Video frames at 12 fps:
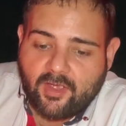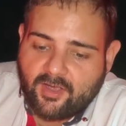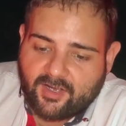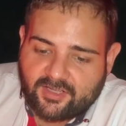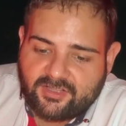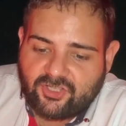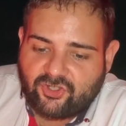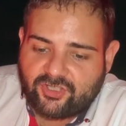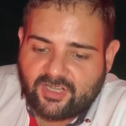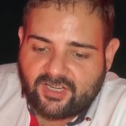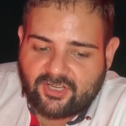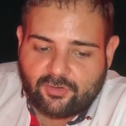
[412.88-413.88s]

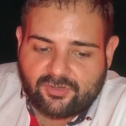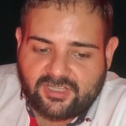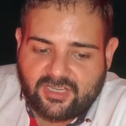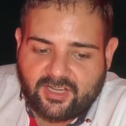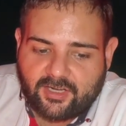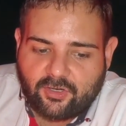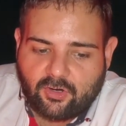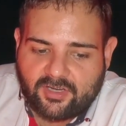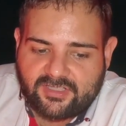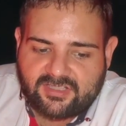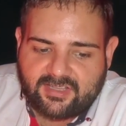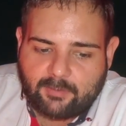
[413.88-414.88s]
Additionally, using a
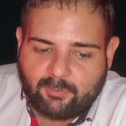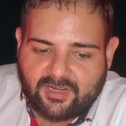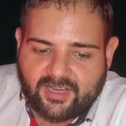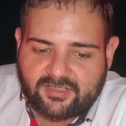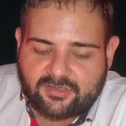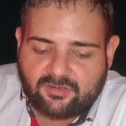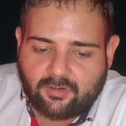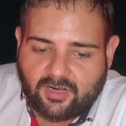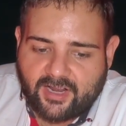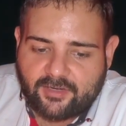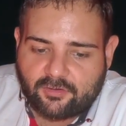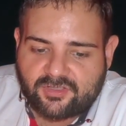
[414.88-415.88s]
non-stabilized
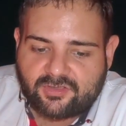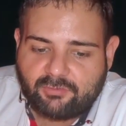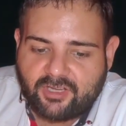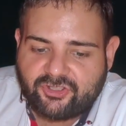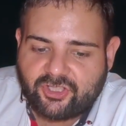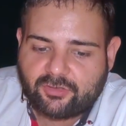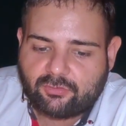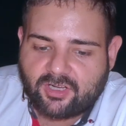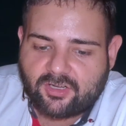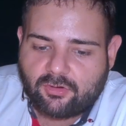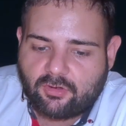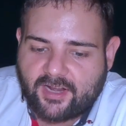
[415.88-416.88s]
chlorine or switching to
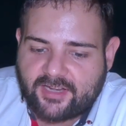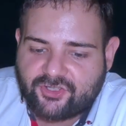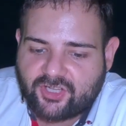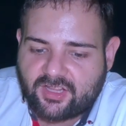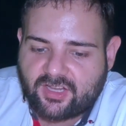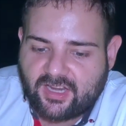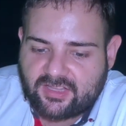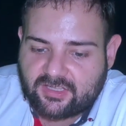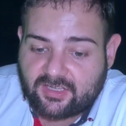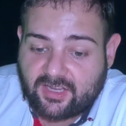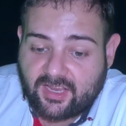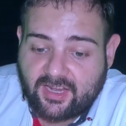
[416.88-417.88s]
a chlorine
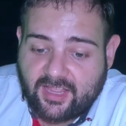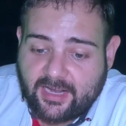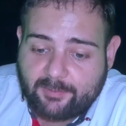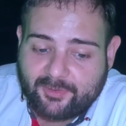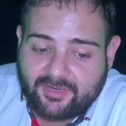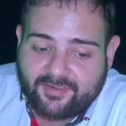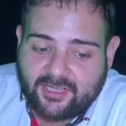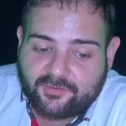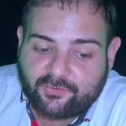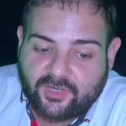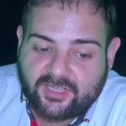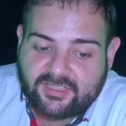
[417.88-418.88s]
generator can help prevent
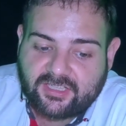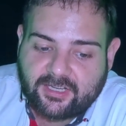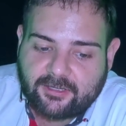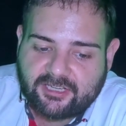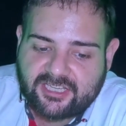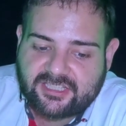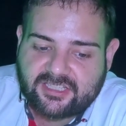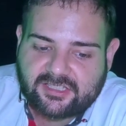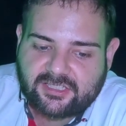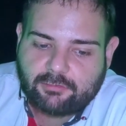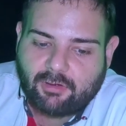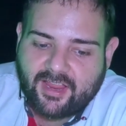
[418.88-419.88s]
further increase in
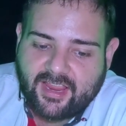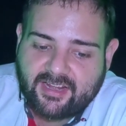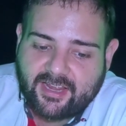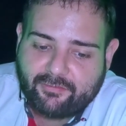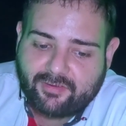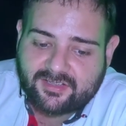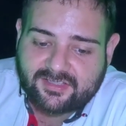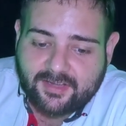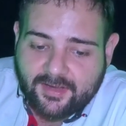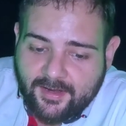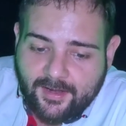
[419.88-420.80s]
CYA levels.